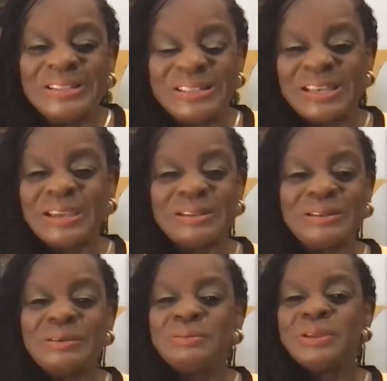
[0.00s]
did
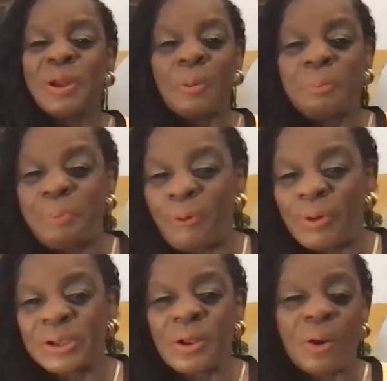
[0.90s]
poor,
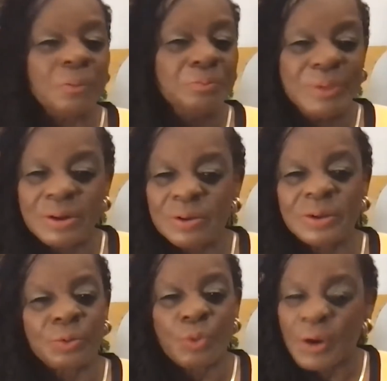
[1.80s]
middle
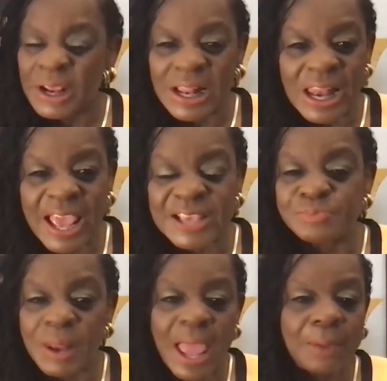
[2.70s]
or working class
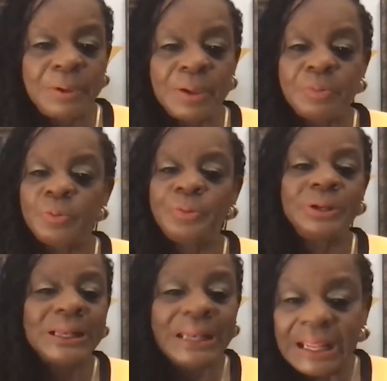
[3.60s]
Black people
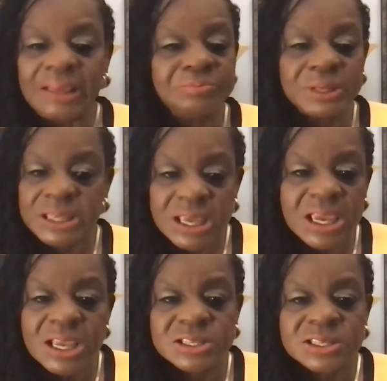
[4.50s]
put 11
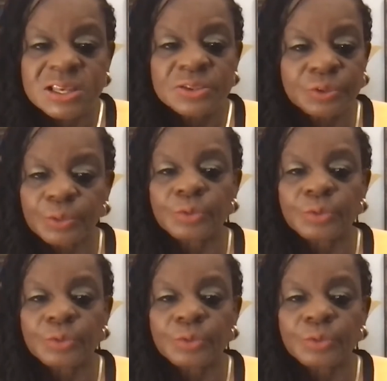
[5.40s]
kids through